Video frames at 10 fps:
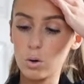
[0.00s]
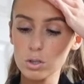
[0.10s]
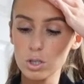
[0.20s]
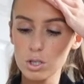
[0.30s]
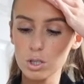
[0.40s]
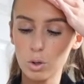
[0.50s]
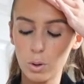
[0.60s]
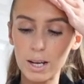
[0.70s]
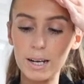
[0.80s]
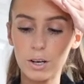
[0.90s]
also just gonna
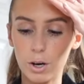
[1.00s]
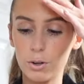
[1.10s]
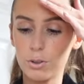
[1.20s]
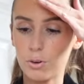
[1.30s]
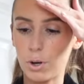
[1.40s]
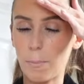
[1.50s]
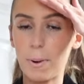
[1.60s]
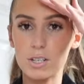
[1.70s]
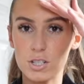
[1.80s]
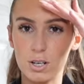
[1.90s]
quickly go through
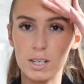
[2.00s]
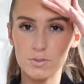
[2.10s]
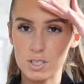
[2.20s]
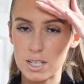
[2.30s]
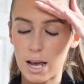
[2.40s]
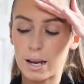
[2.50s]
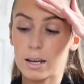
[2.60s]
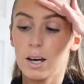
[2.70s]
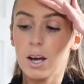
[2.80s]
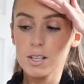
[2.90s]
my to-do list for
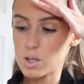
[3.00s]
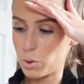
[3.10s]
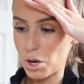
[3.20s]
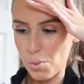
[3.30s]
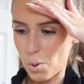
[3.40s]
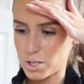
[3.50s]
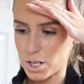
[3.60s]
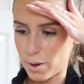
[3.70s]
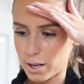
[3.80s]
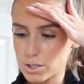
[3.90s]
today so that we know what we're
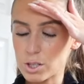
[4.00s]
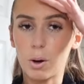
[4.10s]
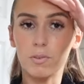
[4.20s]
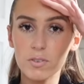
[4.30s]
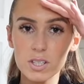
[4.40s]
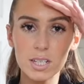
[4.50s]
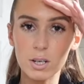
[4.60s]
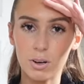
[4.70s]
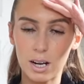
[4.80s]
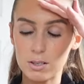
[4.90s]
doing. So I've obviously
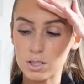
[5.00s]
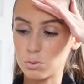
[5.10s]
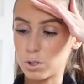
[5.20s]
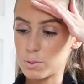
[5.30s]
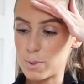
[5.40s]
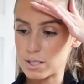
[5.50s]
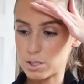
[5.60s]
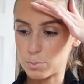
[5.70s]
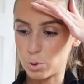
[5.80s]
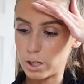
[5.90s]
gone out and done all those bits
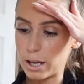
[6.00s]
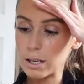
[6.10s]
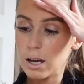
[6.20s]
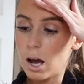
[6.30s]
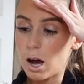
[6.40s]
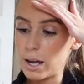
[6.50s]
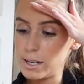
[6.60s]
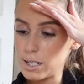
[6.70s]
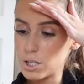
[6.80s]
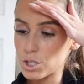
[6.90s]
this morning. I
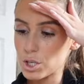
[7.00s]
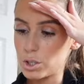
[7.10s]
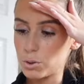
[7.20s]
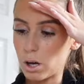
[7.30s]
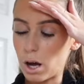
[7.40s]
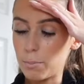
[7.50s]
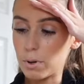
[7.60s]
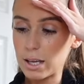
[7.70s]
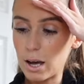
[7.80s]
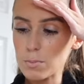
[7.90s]
need to
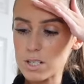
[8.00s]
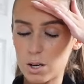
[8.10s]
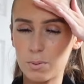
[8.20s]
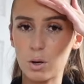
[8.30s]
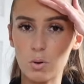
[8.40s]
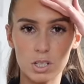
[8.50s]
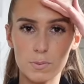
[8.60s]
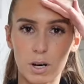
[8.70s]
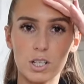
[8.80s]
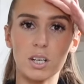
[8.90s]
get up to date with my order
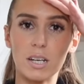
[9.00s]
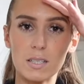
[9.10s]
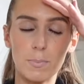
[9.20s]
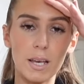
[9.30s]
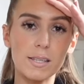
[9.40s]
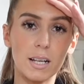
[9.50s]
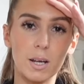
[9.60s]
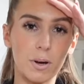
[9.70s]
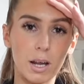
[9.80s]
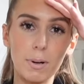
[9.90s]
spreadsheet. So basically
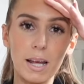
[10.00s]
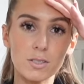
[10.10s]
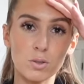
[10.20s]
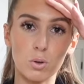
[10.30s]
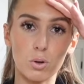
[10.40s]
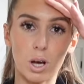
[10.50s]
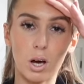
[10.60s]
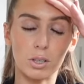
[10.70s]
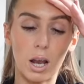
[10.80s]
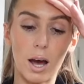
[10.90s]
when I place an order
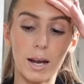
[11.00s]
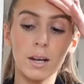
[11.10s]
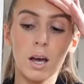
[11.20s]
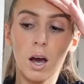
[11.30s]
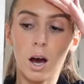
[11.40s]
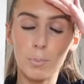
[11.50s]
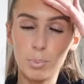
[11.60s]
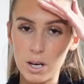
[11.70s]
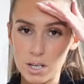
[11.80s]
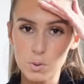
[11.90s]
online, I
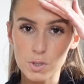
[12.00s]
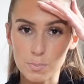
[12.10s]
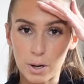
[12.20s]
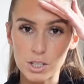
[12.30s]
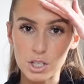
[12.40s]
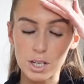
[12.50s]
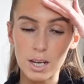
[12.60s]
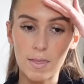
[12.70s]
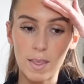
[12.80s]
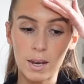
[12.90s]
put it into a
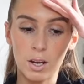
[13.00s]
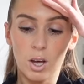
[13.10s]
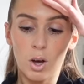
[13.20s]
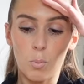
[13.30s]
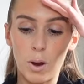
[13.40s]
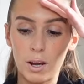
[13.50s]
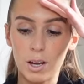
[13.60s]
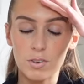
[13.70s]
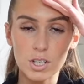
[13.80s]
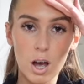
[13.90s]
spreadsheet, and then when I
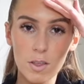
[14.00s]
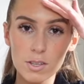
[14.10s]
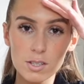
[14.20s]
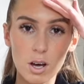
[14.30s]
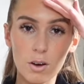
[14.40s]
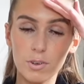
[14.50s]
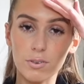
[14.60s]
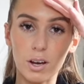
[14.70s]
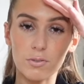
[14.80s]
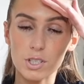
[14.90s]
return the stuff, if
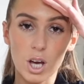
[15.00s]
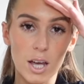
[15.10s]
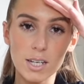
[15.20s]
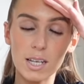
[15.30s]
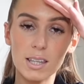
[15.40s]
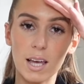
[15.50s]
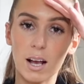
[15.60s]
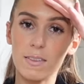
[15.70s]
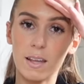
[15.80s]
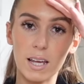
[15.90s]
I've returned anything,
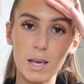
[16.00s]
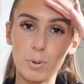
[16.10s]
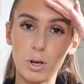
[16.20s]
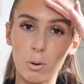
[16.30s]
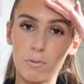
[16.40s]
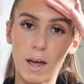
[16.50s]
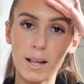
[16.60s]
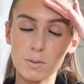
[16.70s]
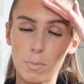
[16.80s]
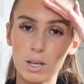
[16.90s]
I then keep a note of
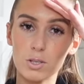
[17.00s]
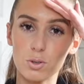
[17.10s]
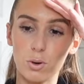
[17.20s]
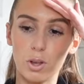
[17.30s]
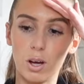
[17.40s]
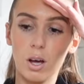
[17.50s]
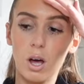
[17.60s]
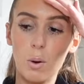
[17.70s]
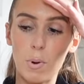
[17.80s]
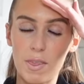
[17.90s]
that to make sure that
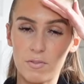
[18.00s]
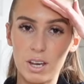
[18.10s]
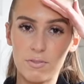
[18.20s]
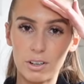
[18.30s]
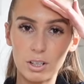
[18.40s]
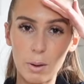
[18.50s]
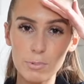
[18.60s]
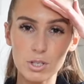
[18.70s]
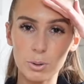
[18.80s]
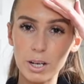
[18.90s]
when the refund
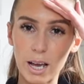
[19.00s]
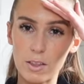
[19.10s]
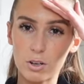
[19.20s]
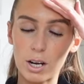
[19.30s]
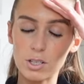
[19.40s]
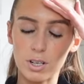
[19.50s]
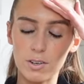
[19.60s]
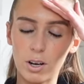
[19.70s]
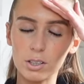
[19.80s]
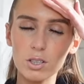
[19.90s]
comes through, I get the correct
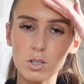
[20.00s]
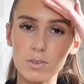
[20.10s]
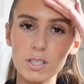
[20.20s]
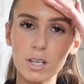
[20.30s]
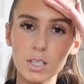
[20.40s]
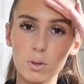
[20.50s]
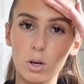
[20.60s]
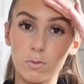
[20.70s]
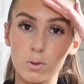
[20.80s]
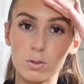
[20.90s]
refund. Because obviously I do a
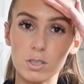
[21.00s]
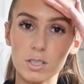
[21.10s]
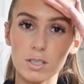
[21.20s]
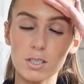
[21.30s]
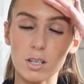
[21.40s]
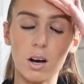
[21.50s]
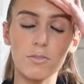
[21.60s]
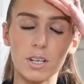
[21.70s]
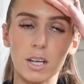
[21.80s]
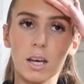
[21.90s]
lot of orders and stuff,
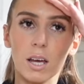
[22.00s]
and